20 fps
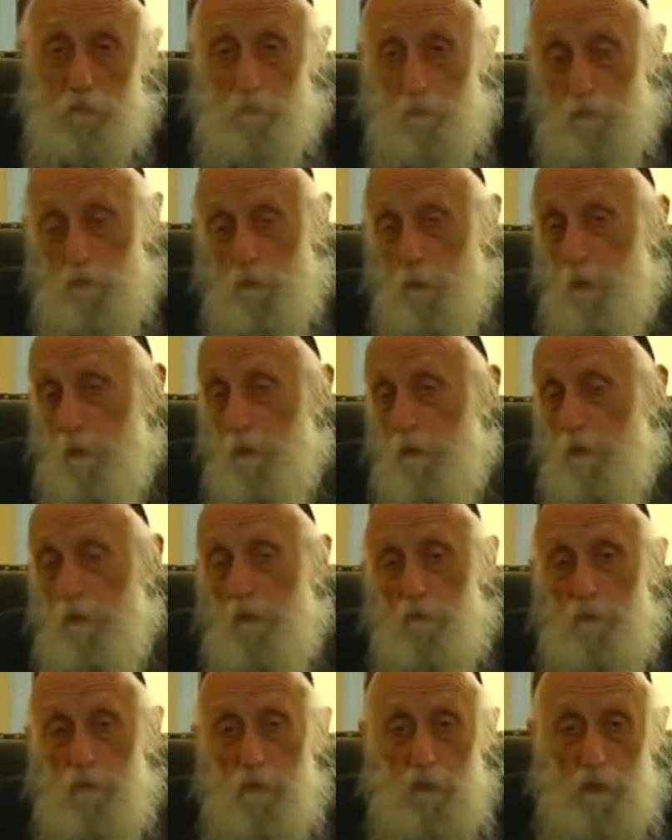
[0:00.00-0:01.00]
was critical
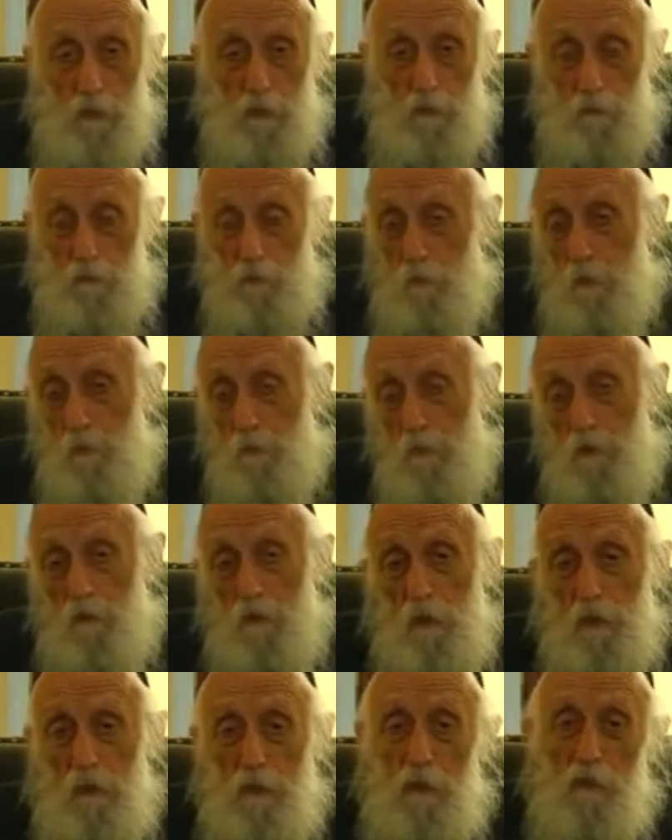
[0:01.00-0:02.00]
of me then and saw me as
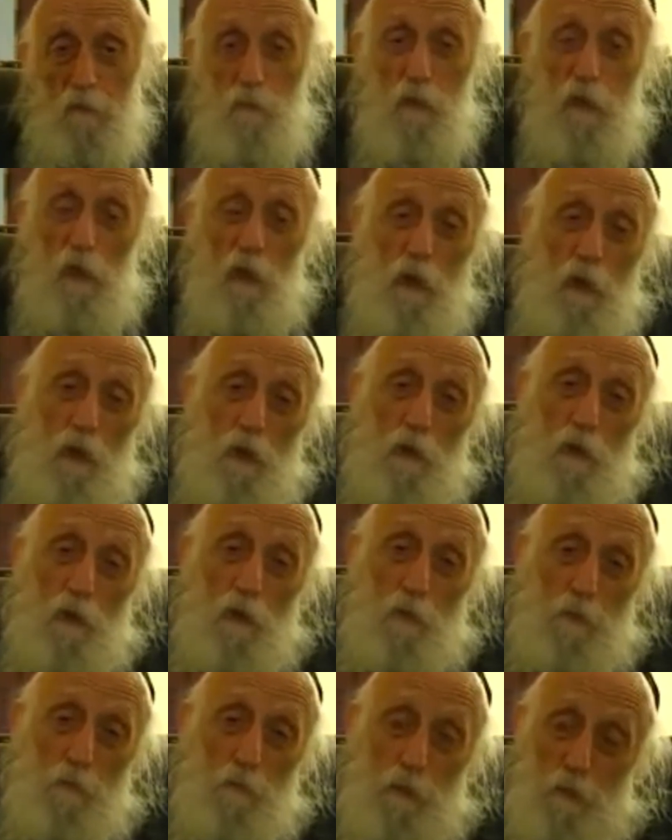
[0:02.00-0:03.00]
negative,
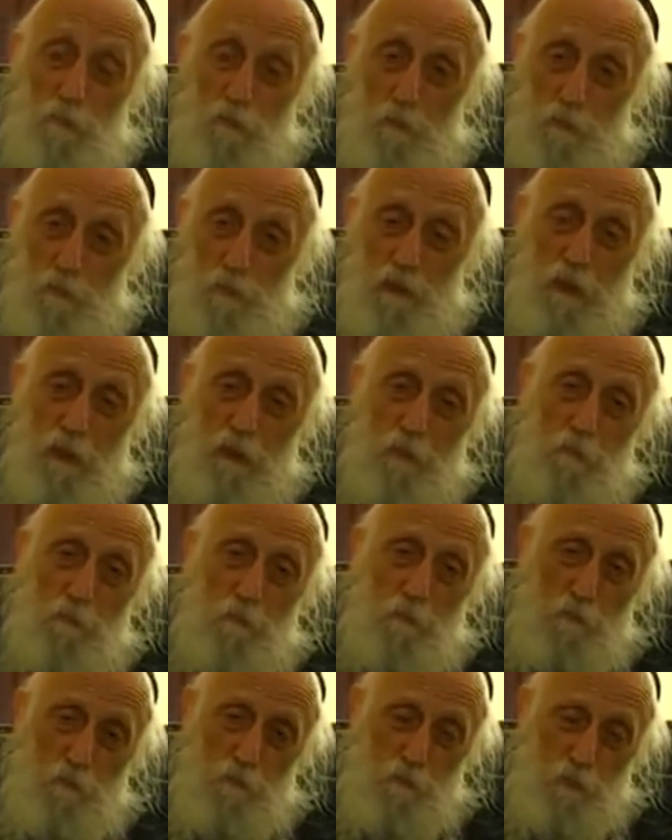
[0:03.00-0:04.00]
probably had
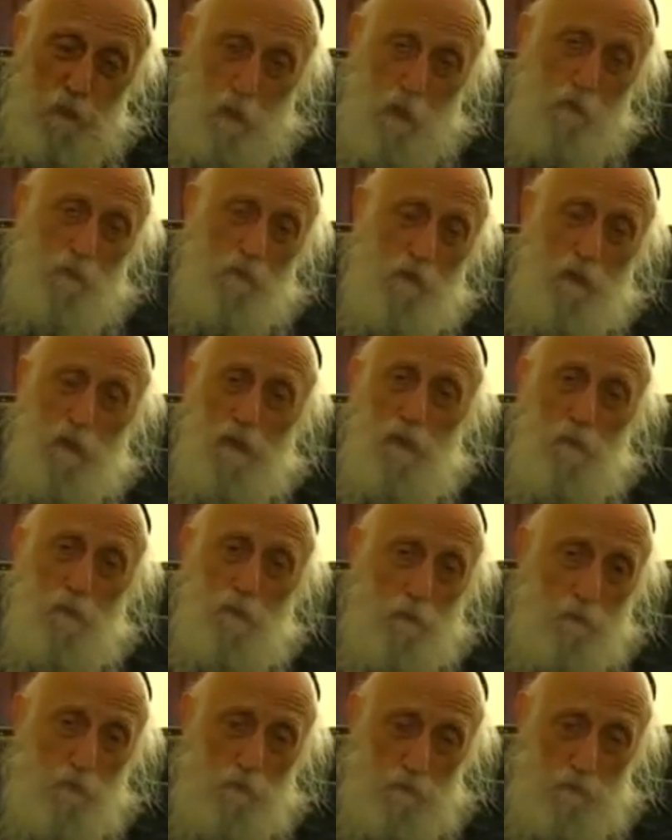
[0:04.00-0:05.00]
an off day
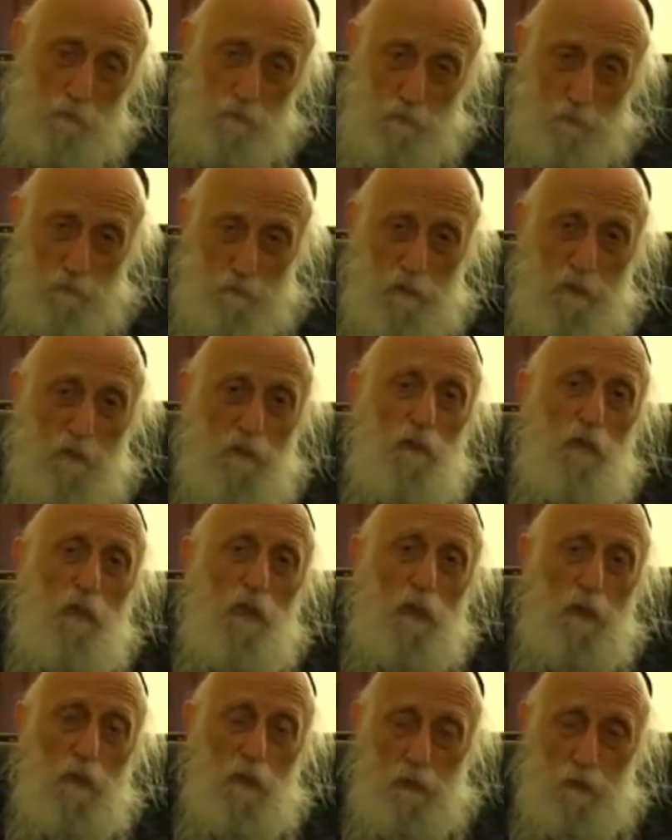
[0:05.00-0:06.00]
and didn't
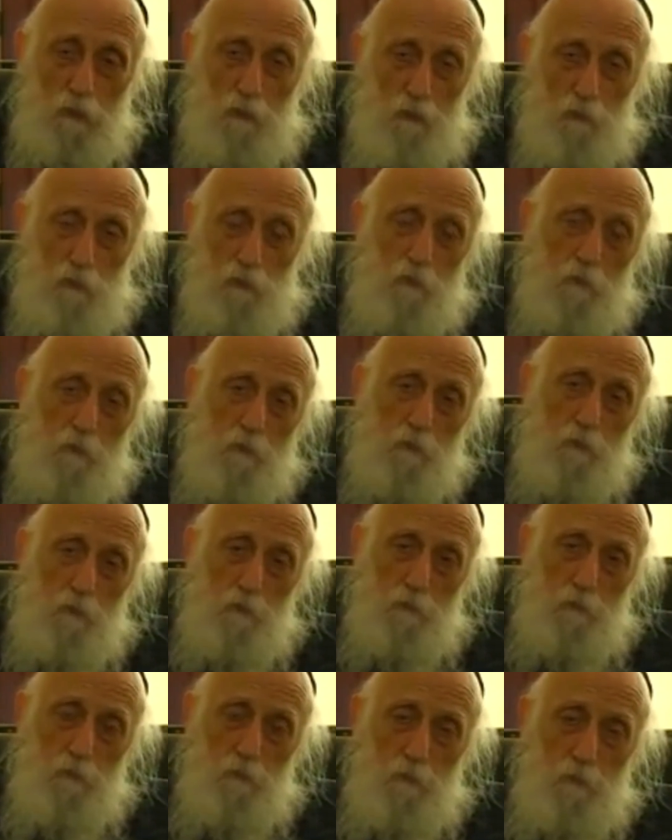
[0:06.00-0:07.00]
see anything as good.
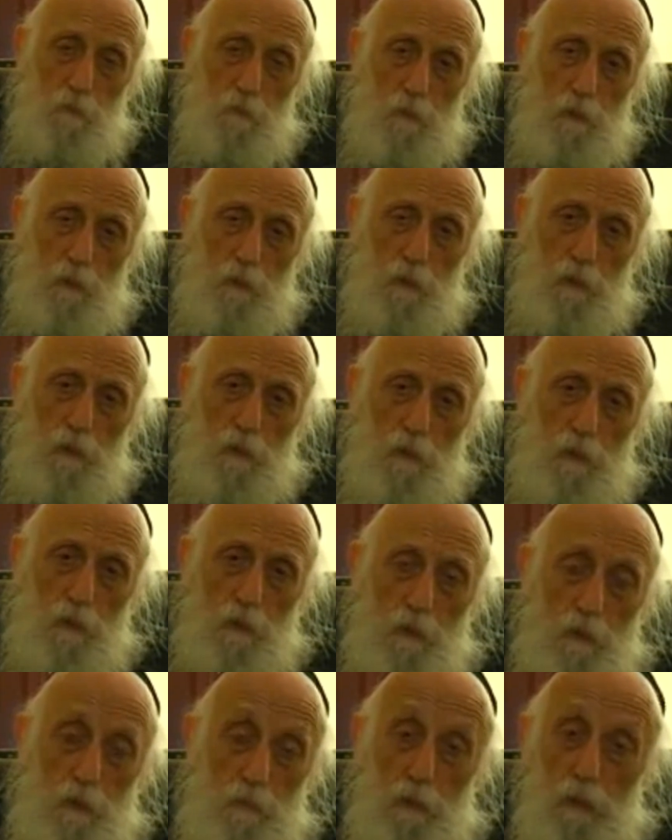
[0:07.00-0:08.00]

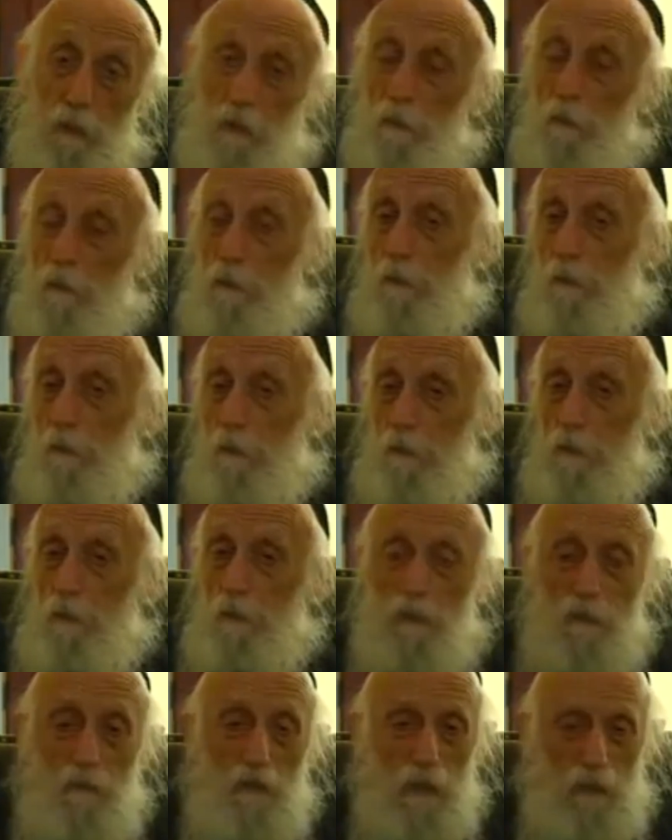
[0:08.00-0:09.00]
But
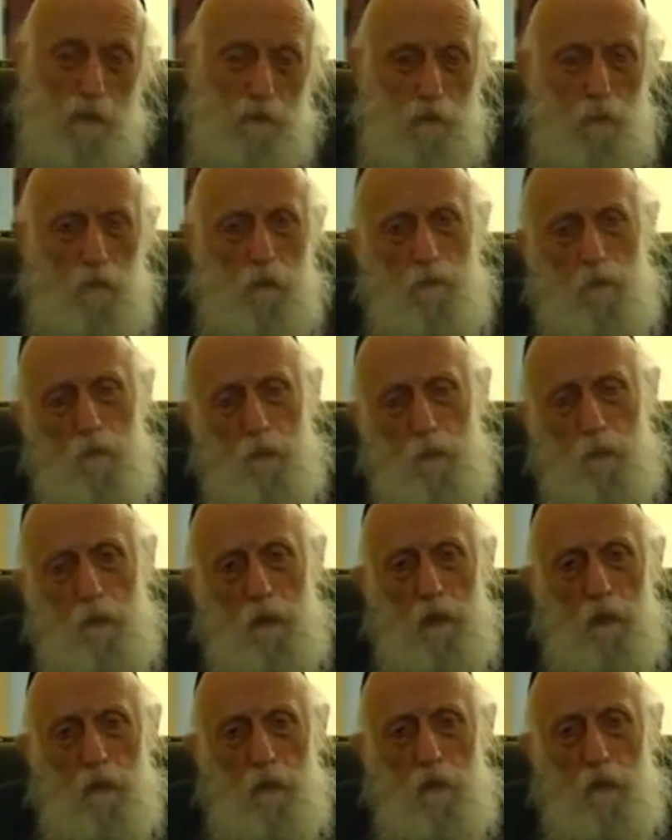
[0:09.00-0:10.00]
that's not a normal
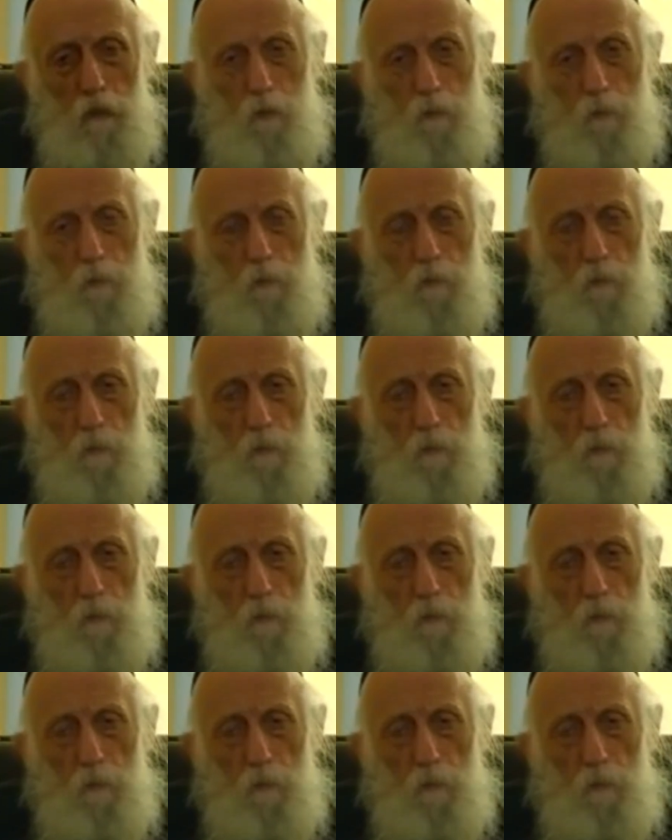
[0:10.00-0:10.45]
reaction.